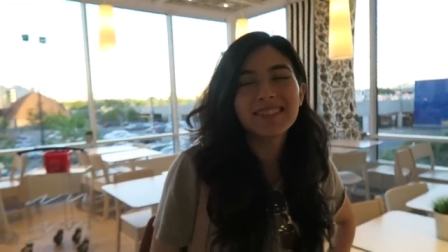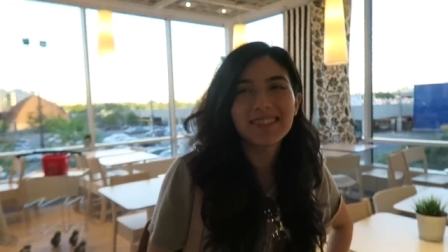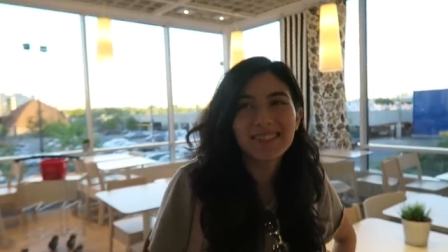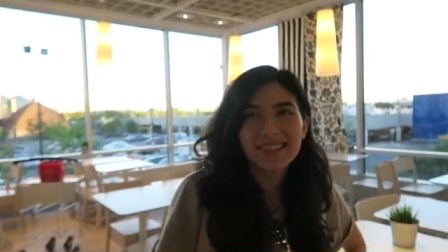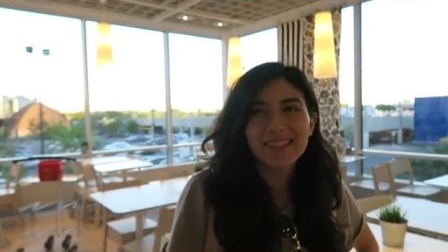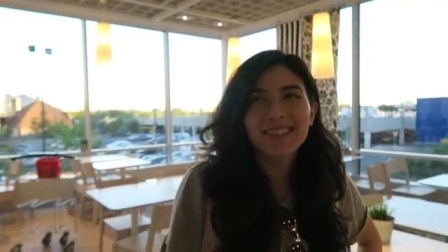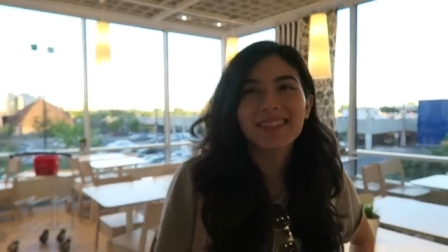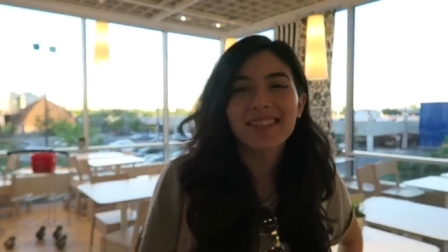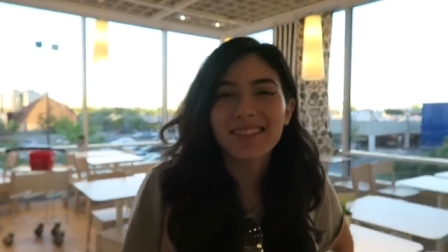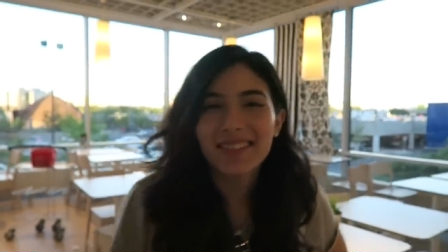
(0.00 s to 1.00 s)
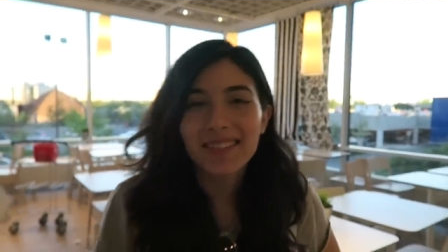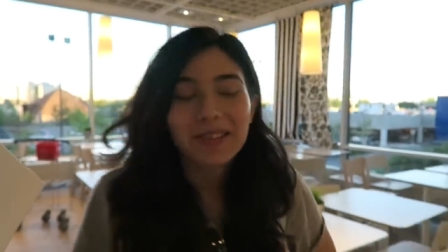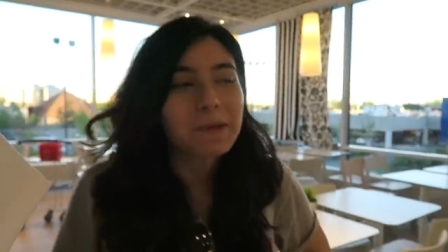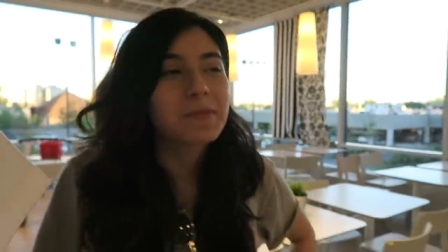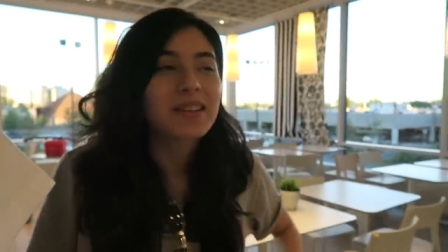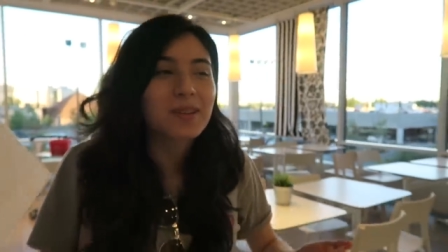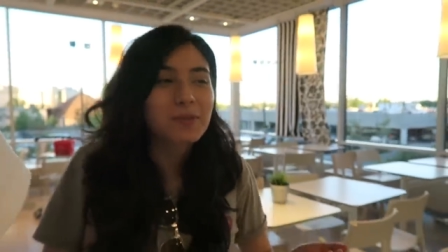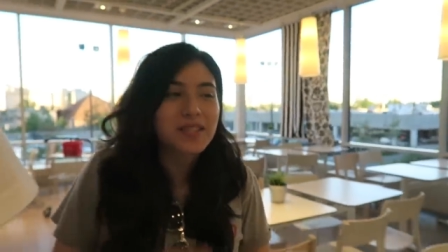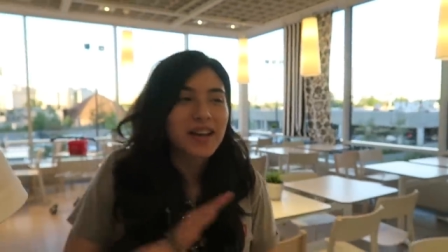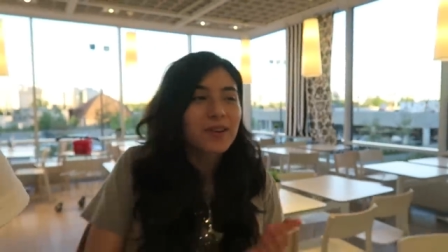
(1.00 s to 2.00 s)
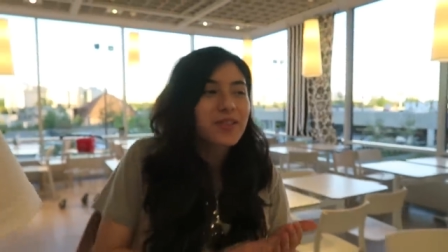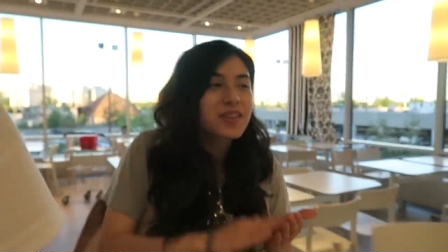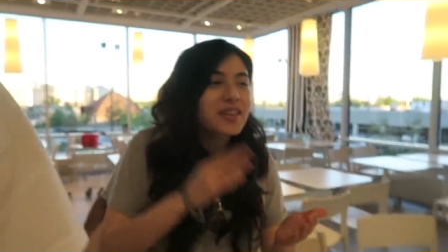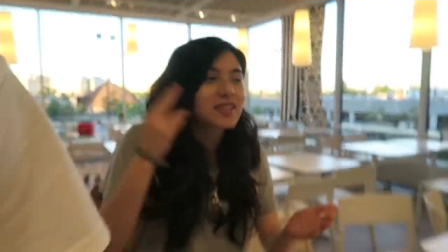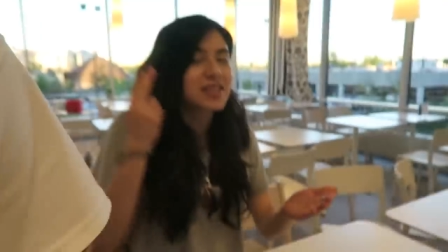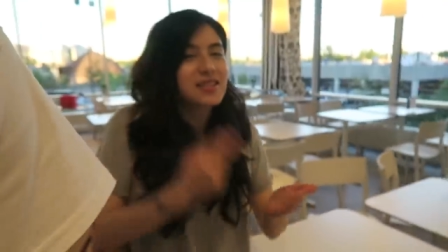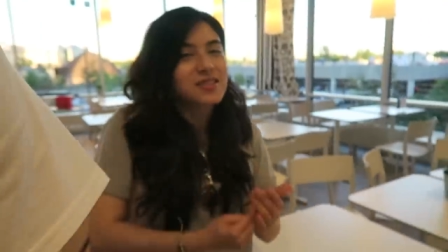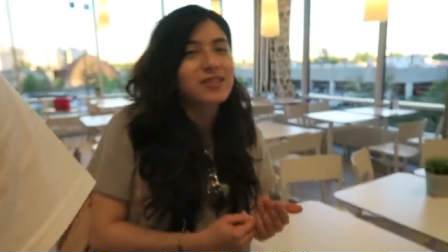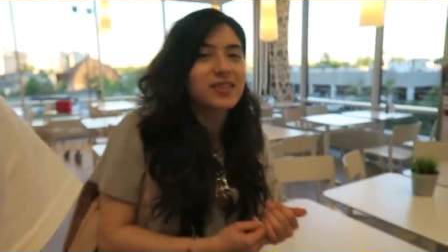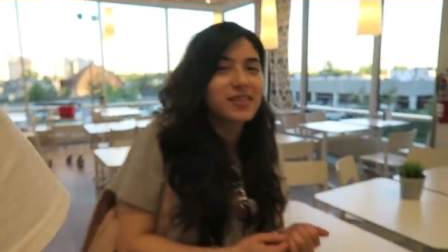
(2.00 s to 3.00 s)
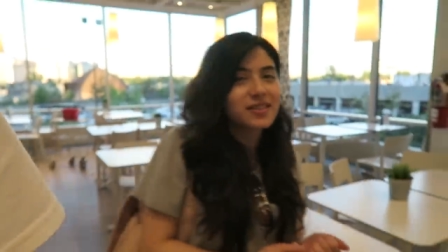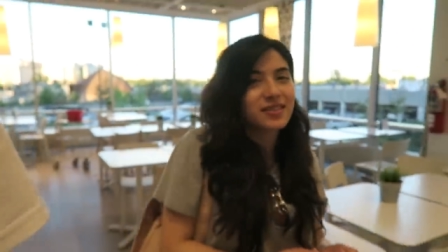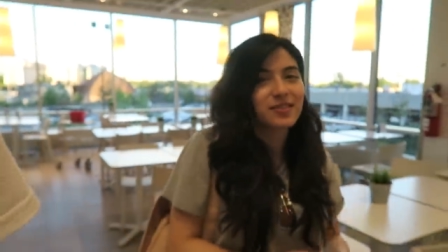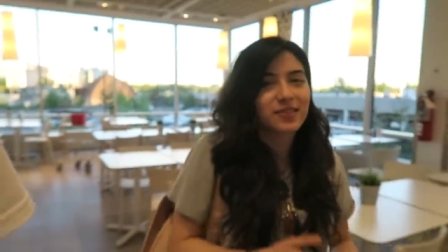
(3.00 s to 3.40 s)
Oh, that's pretty high. Dang. I mean, it was healthy. It tasted good.